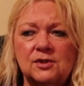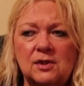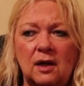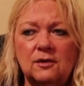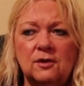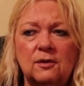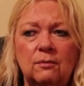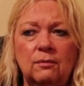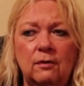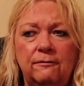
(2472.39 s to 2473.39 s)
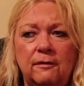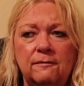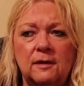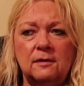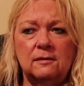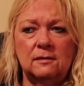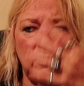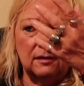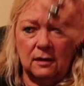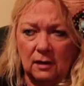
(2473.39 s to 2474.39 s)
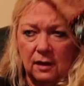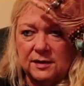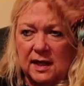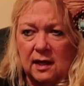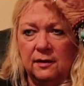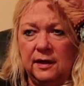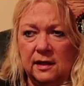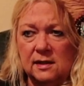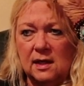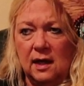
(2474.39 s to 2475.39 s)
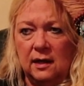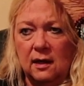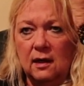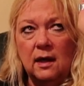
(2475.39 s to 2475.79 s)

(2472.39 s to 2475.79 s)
stuck to the roof of the of the doll's head on the inside?